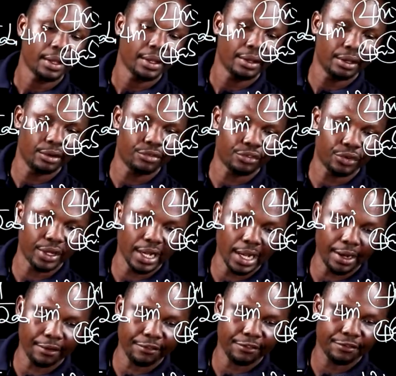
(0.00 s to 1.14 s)
If we
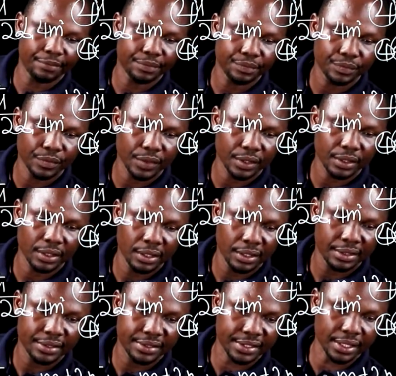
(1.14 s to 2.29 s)
have
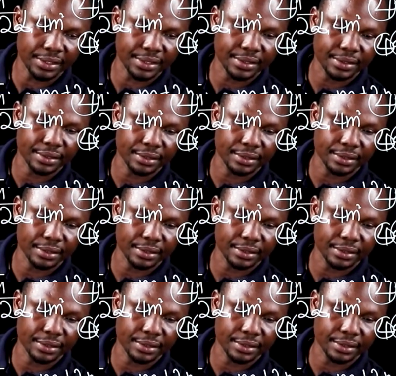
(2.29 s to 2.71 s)
6m